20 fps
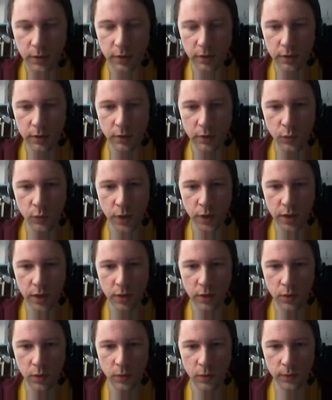
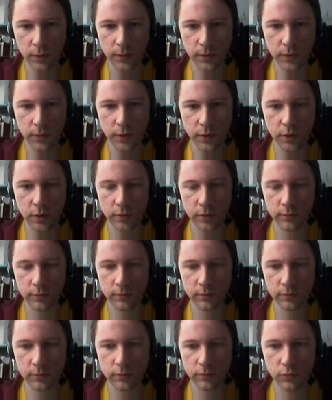way of
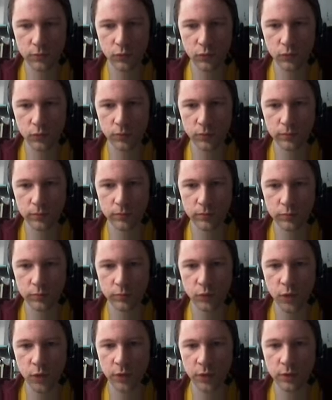
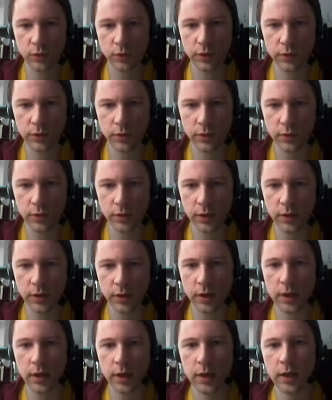one-hot encoding
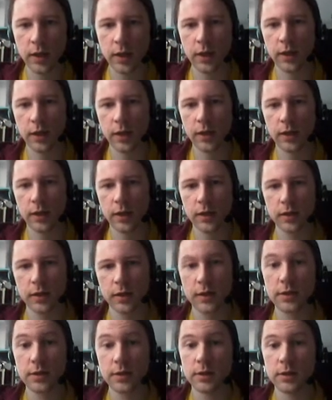
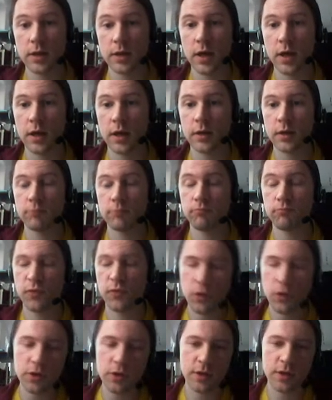is I
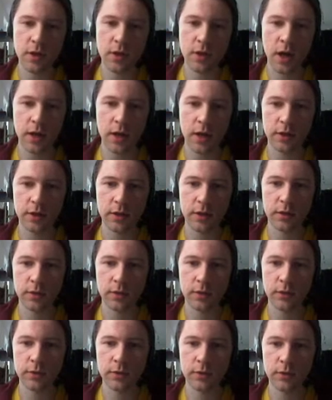first tried
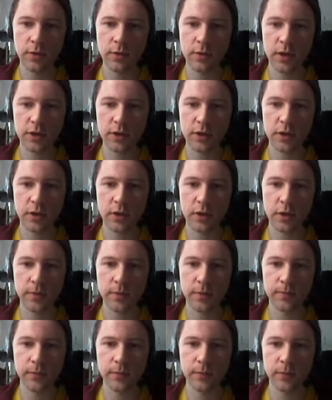to do
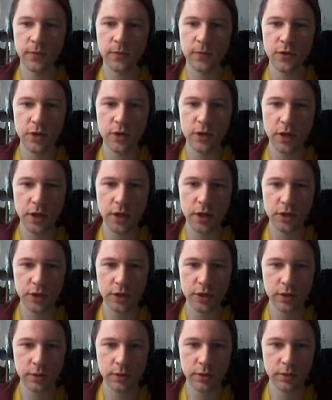actually feature
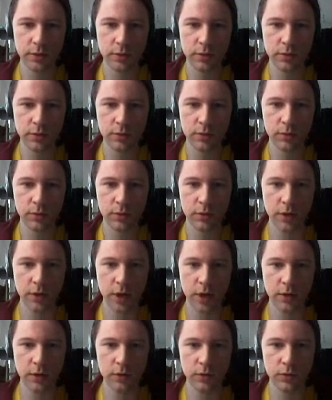hashing to
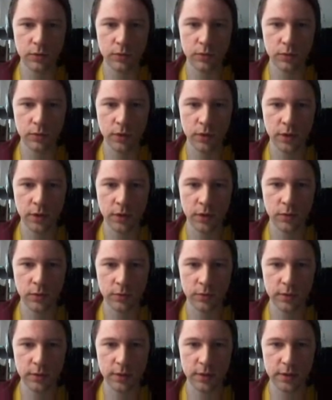try to
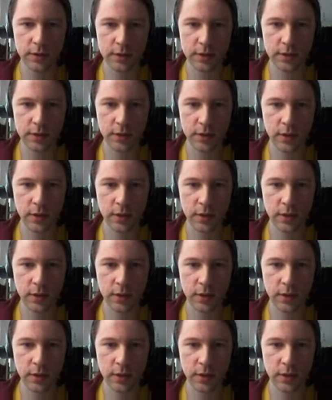encode these